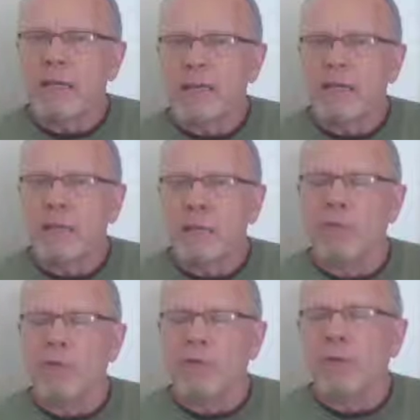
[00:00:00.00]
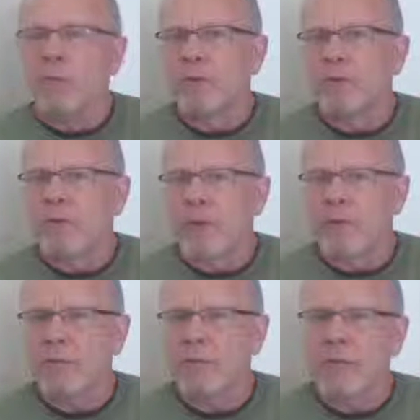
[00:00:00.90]
this summer, in the summer of
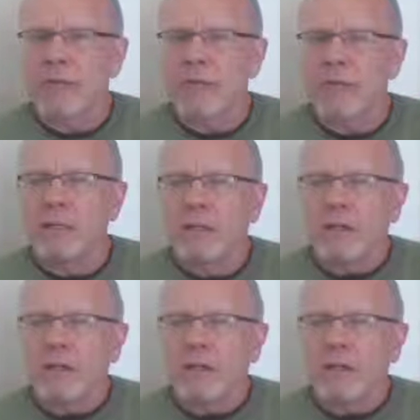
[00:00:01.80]
2010,